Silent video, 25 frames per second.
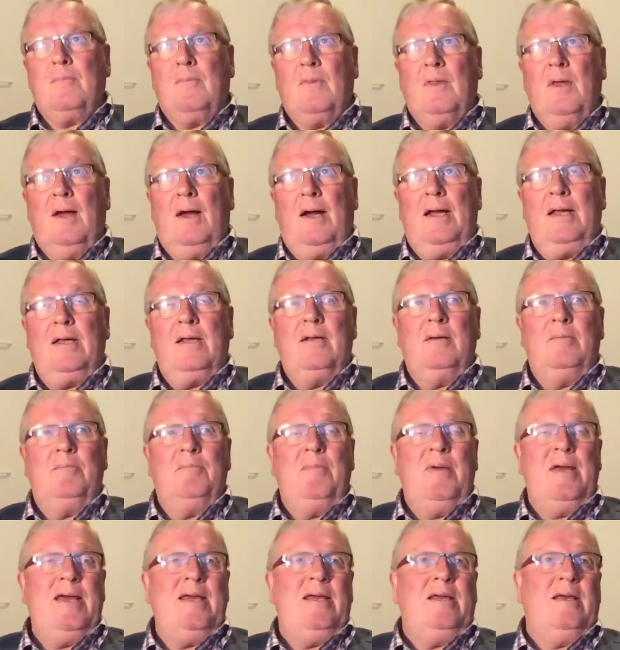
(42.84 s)
I can
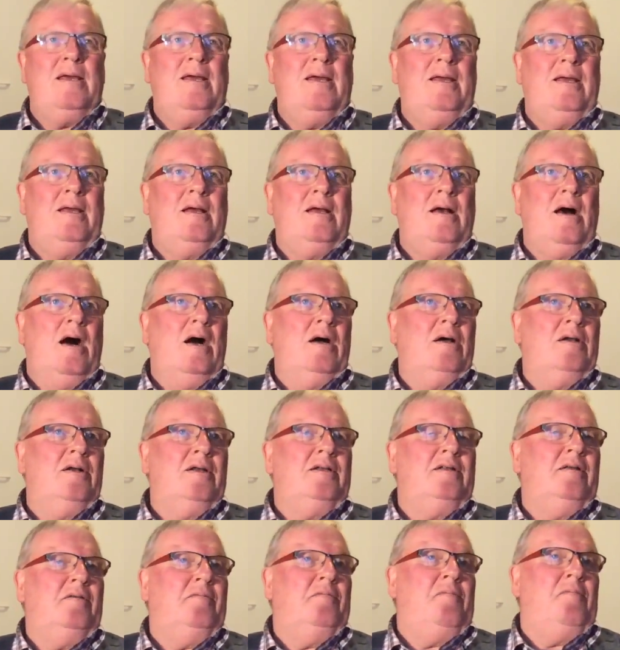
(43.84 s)
make a
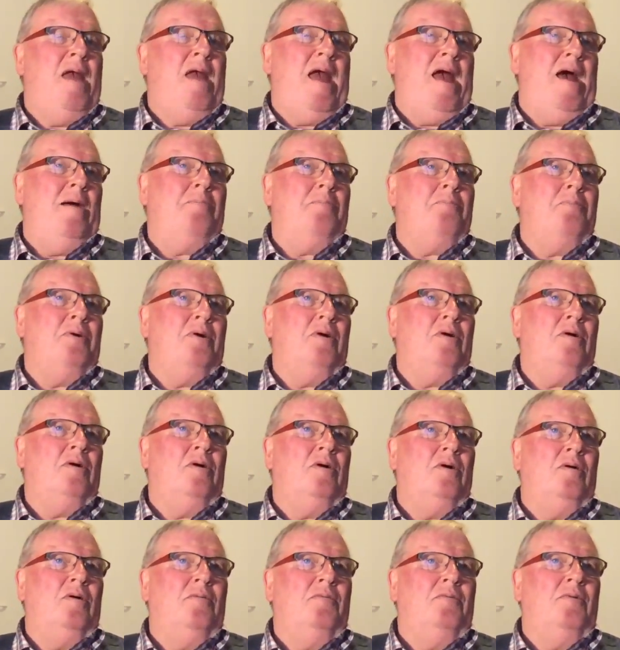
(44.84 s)
cognitive map
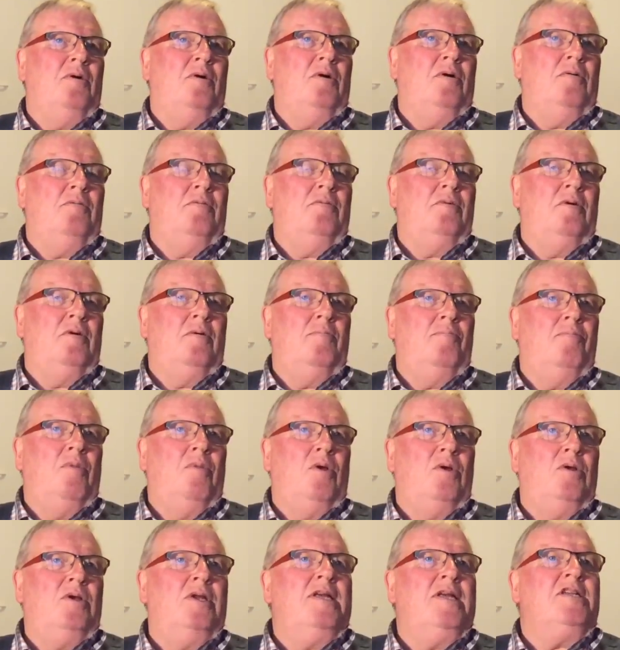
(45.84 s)
of
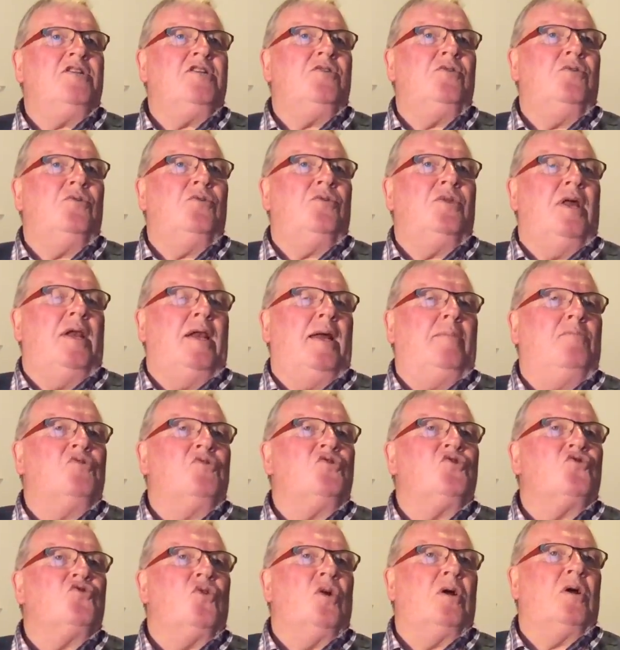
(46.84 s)
an issue that I'm
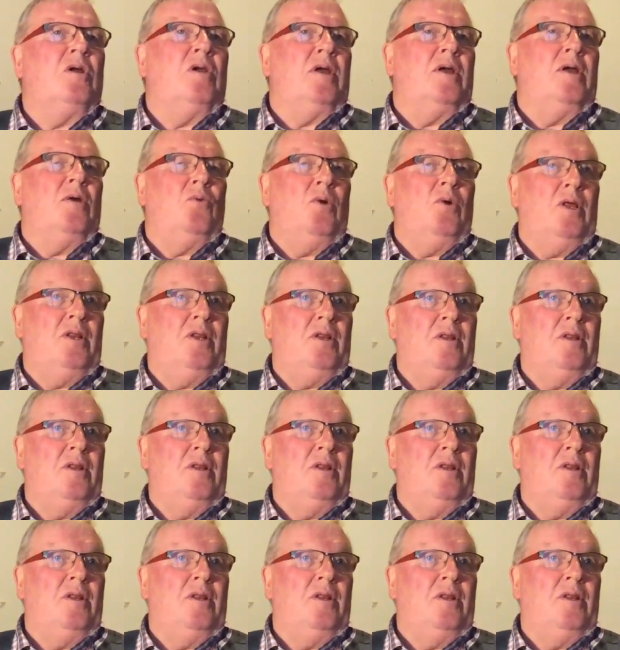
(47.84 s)
struggling with.